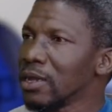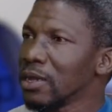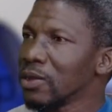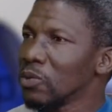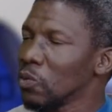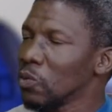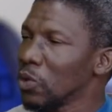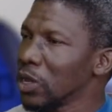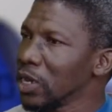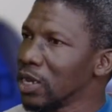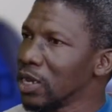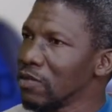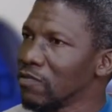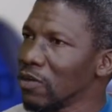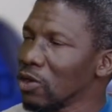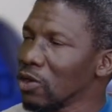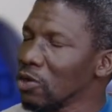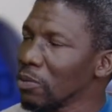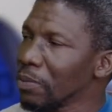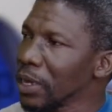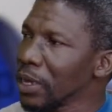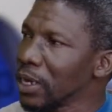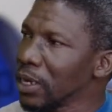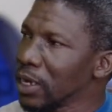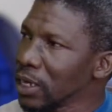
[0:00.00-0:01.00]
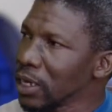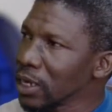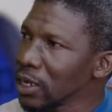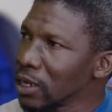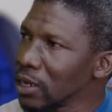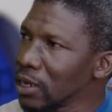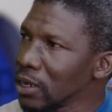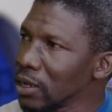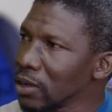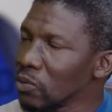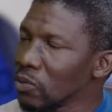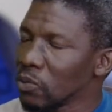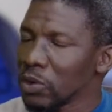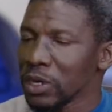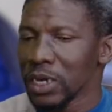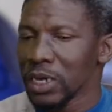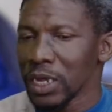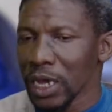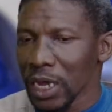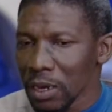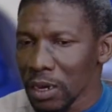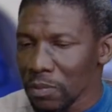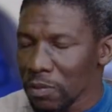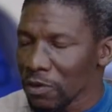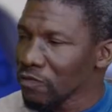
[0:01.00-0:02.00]
We developed a link with the
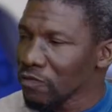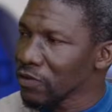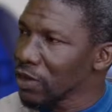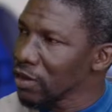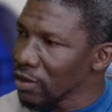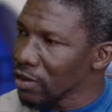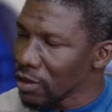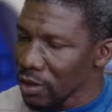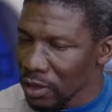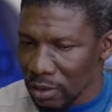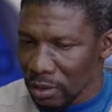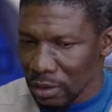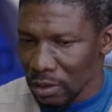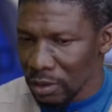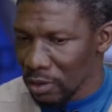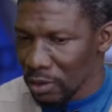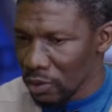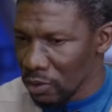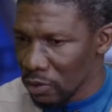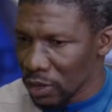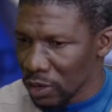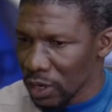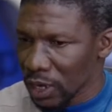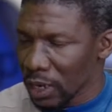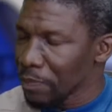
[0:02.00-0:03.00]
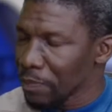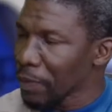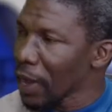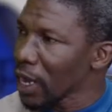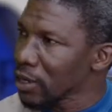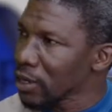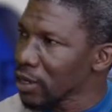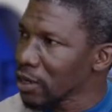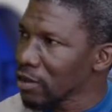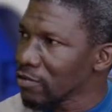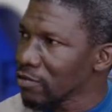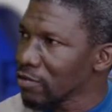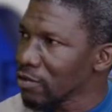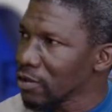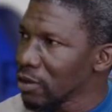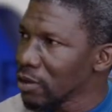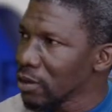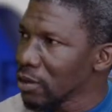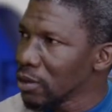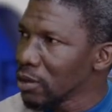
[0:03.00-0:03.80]
help of the other partners.